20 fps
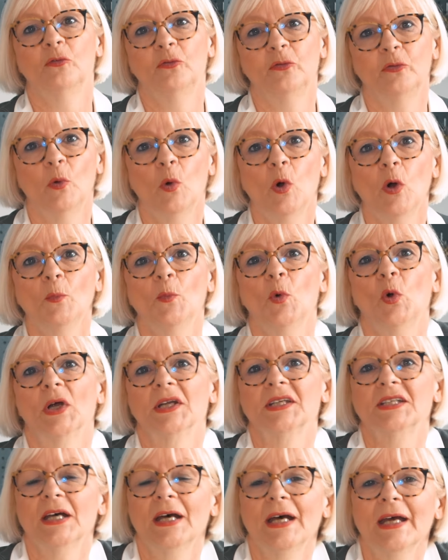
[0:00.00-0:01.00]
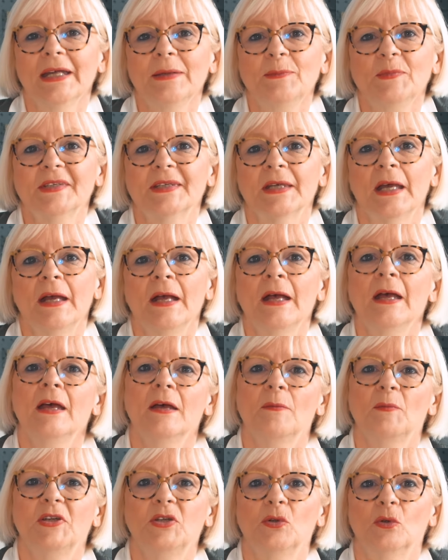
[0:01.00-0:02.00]
4 more times,
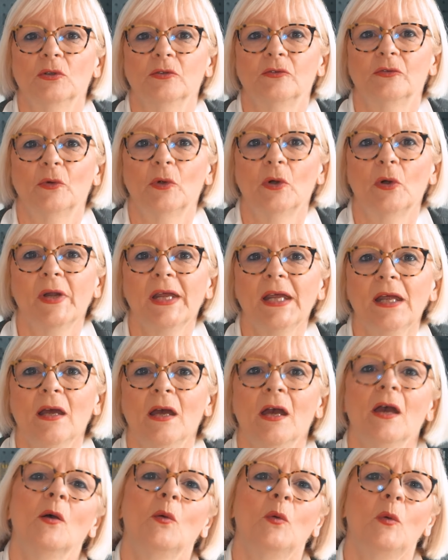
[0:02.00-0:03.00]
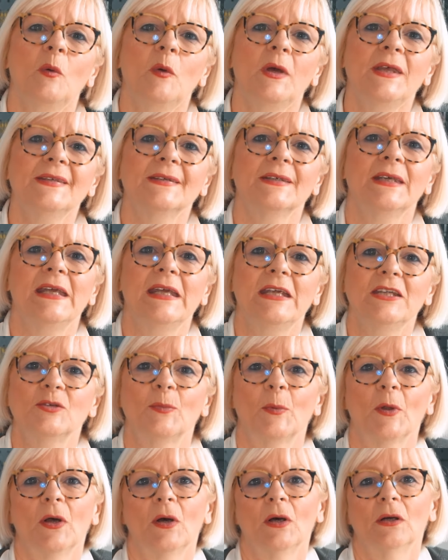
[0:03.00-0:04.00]
but don't worry, with
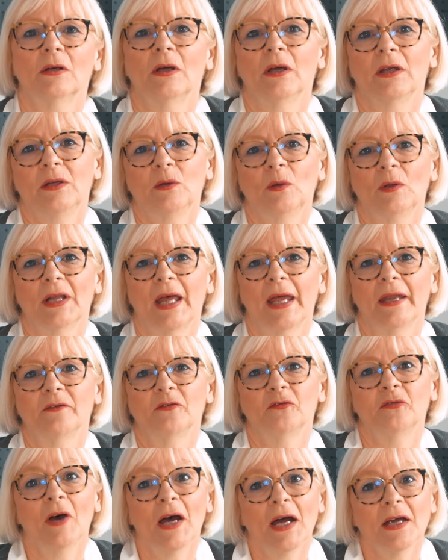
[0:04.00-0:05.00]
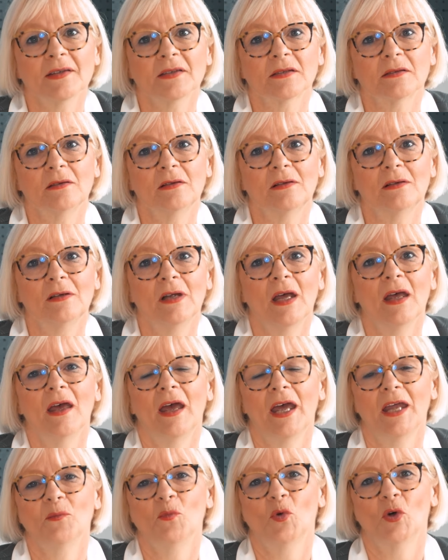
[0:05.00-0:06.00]
each block you'll get faster
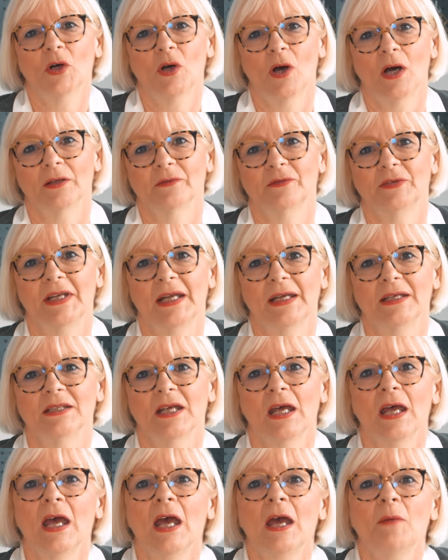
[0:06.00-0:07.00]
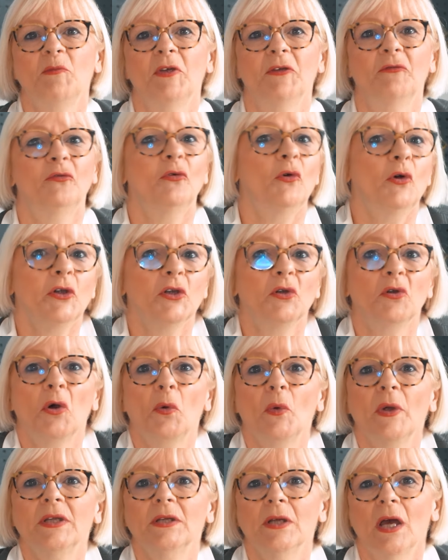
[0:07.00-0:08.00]
and more confident. Before you
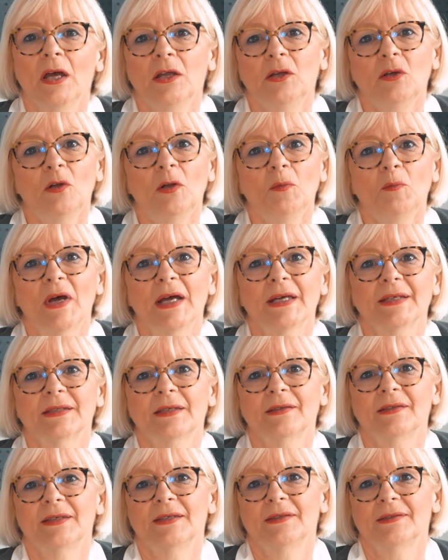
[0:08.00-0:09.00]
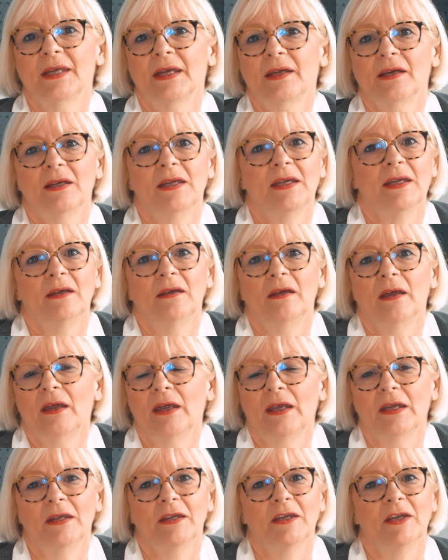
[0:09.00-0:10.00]
know it, you'll master this technique
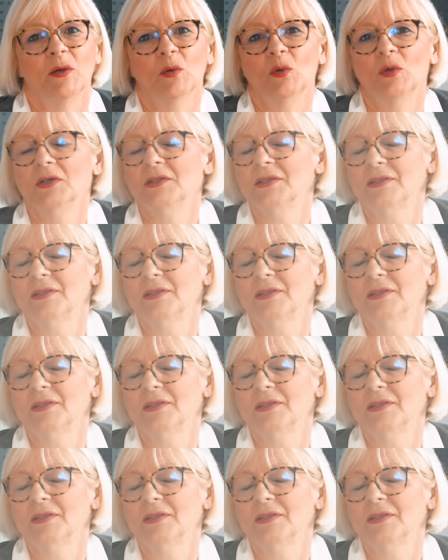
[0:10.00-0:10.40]
in your